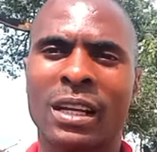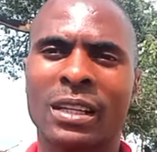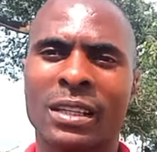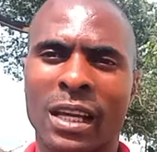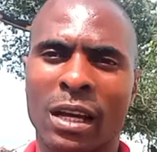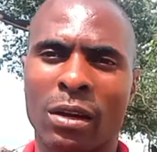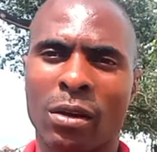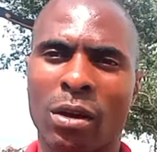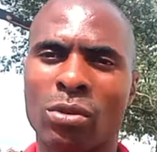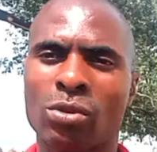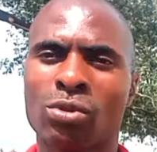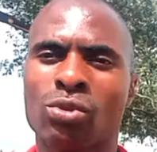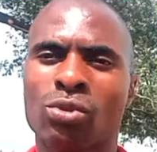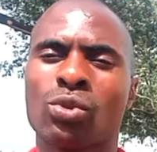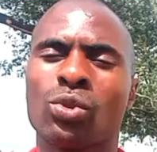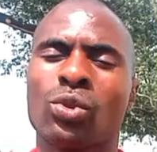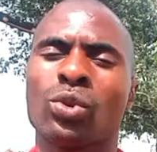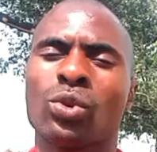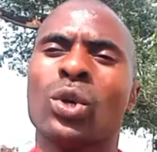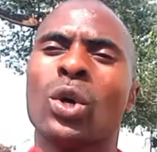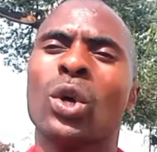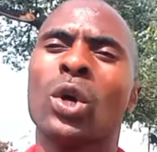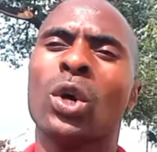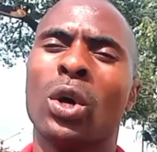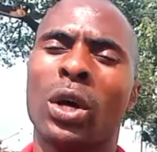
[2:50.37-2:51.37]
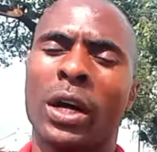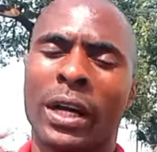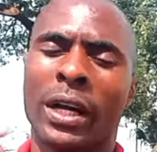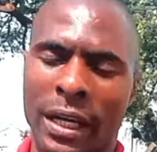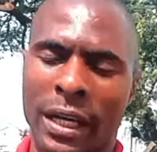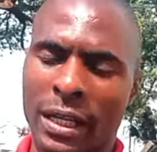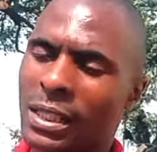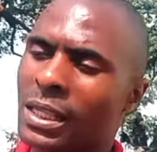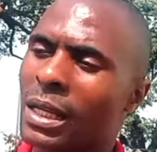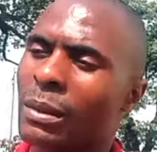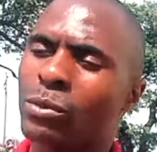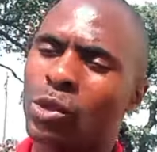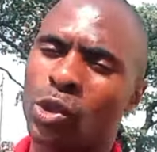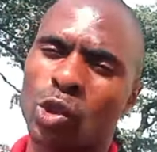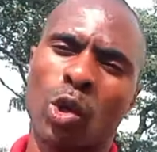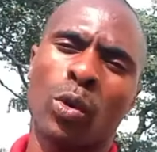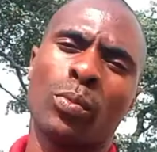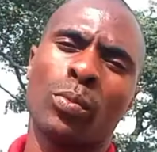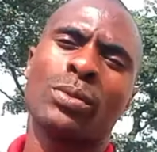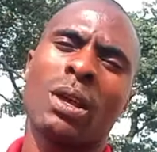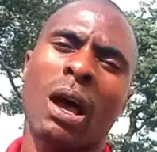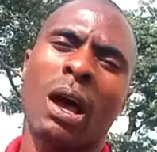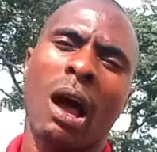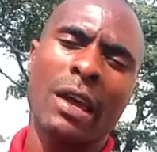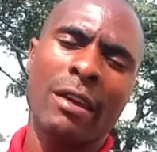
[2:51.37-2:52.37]
they are going to get some
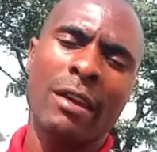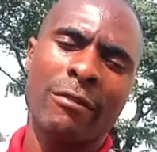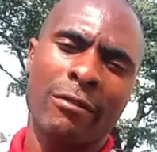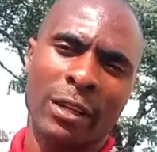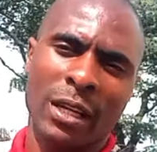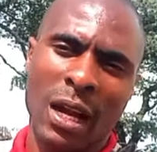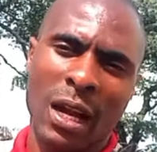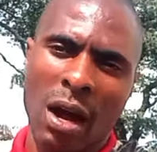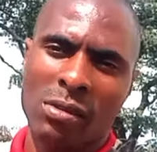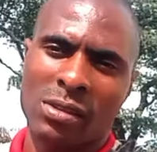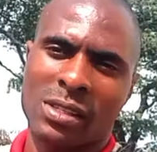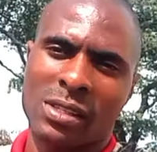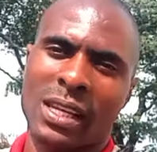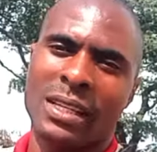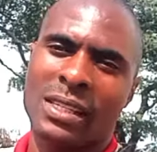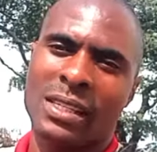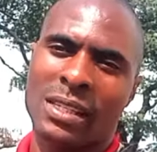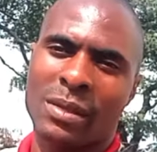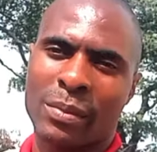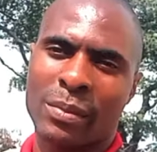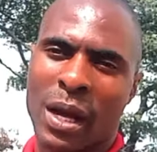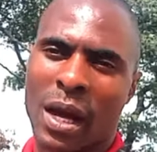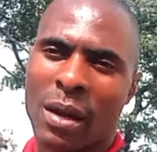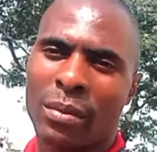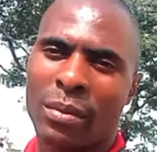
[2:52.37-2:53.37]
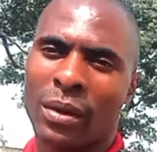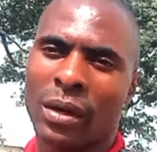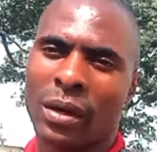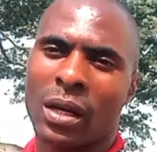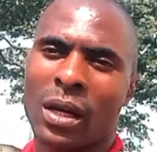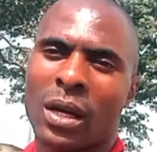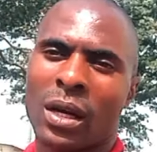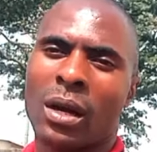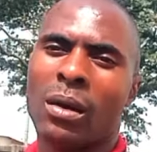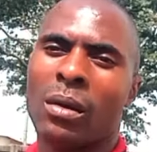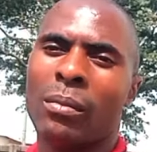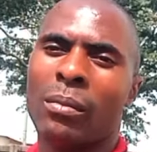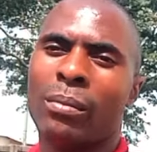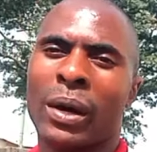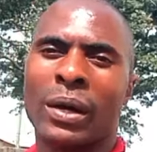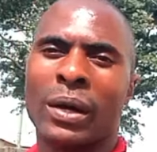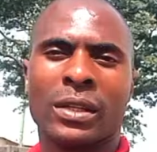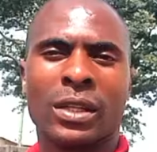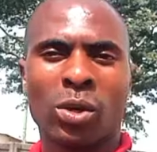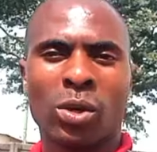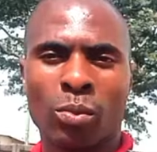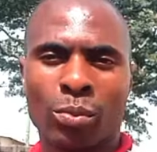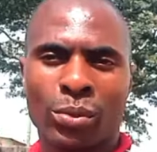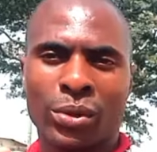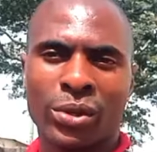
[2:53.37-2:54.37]
jobs even outside Zimbabwe, but
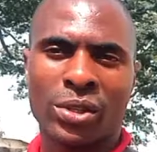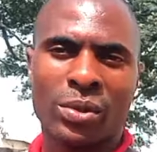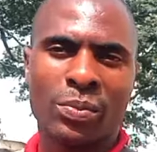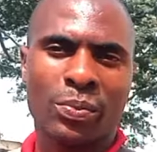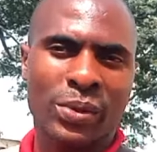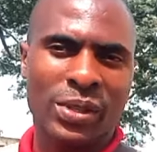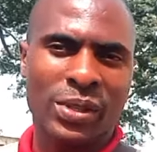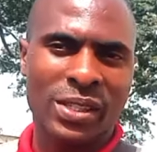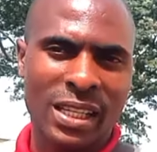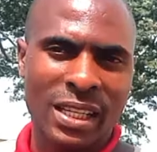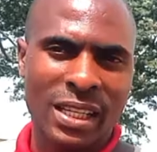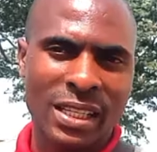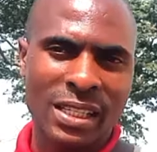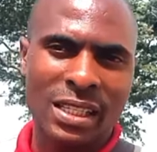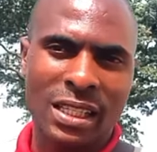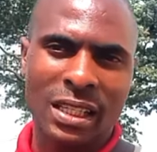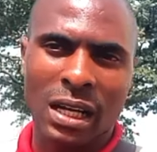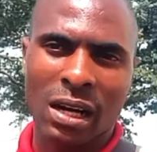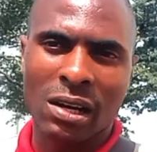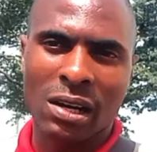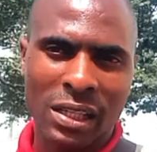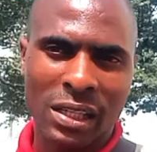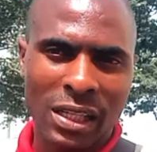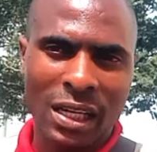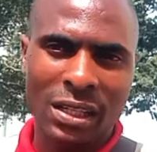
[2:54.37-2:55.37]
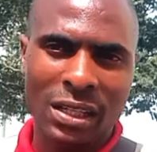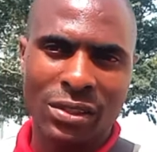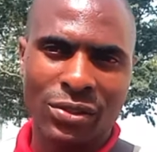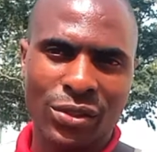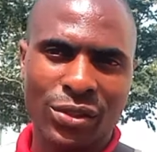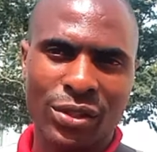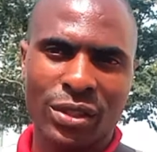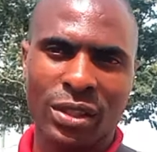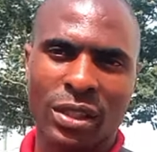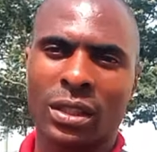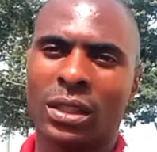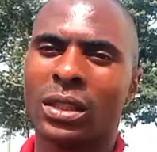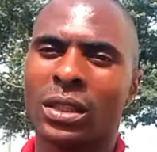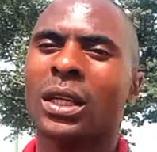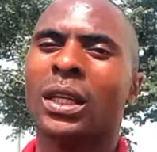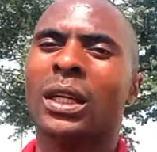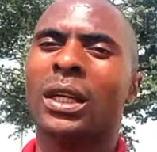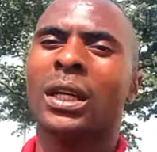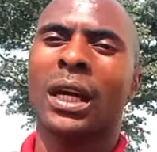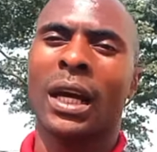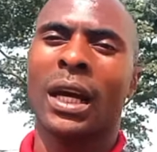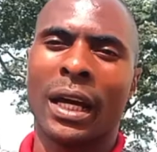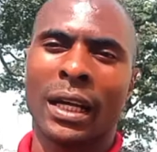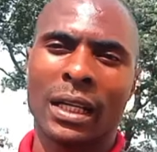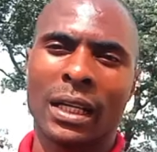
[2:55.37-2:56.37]
they'll be representing our country.
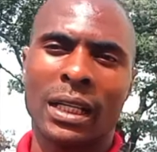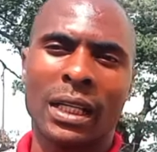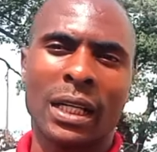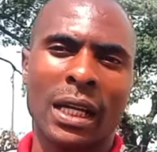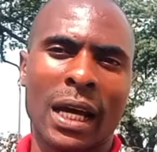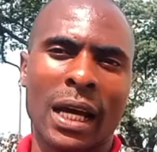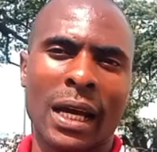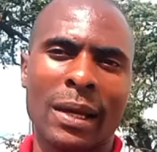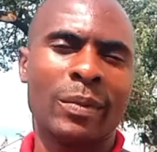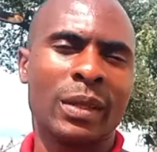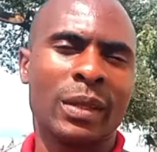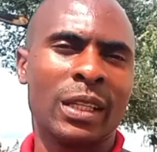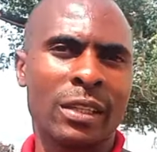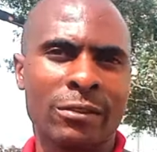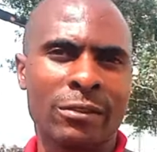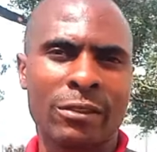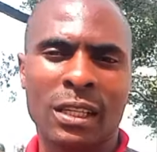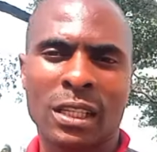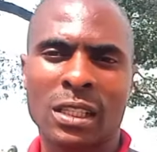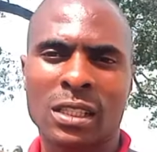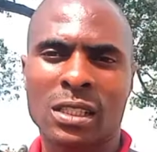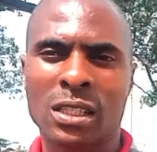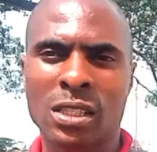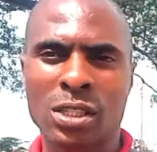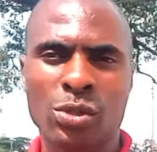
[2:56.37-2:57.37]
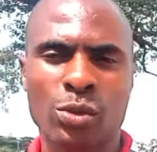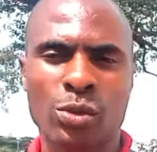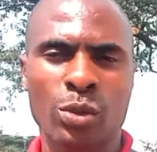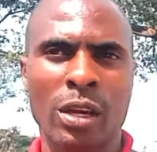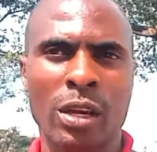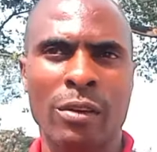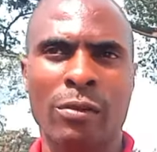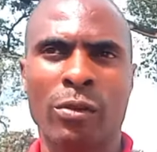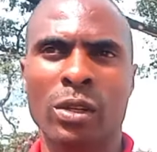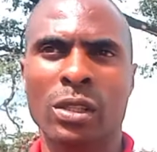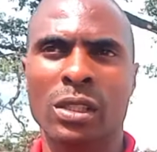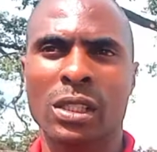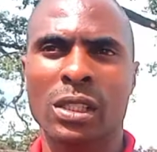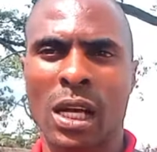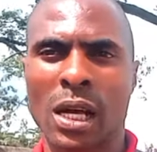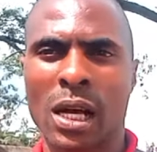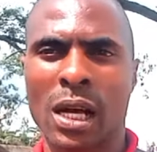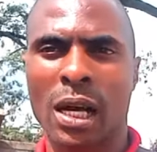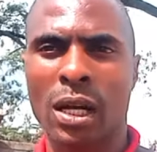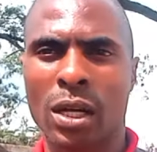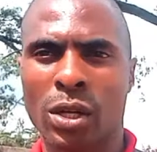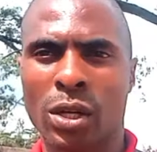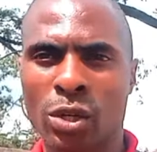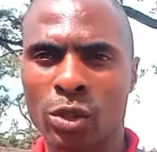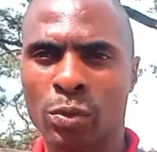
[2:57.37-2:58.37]
And I believe that since we have got
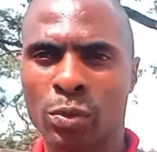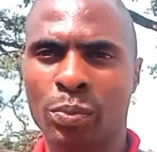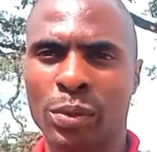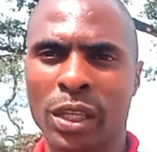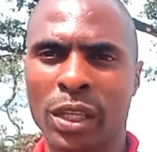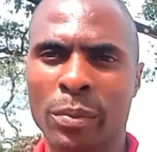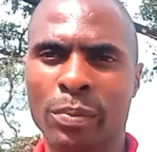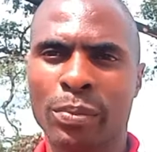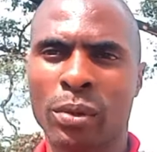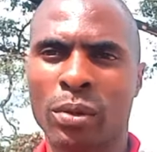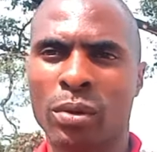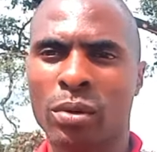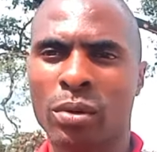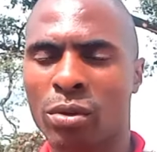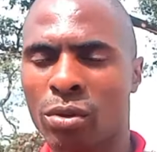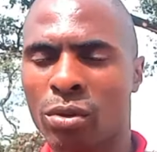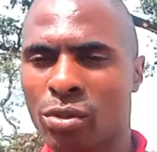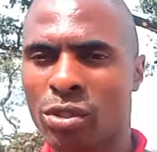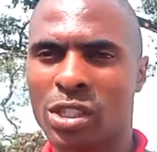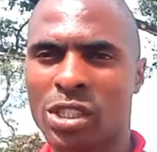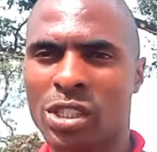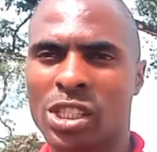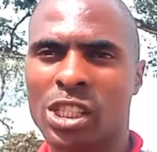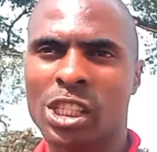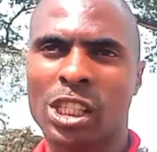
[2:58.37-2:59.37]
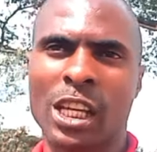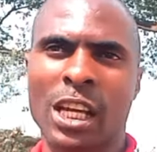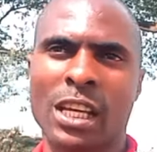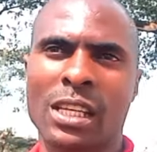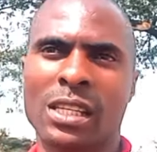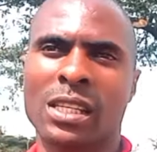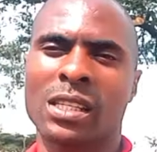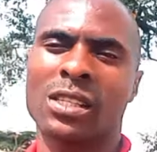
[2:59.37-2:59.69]
good people, good engineers in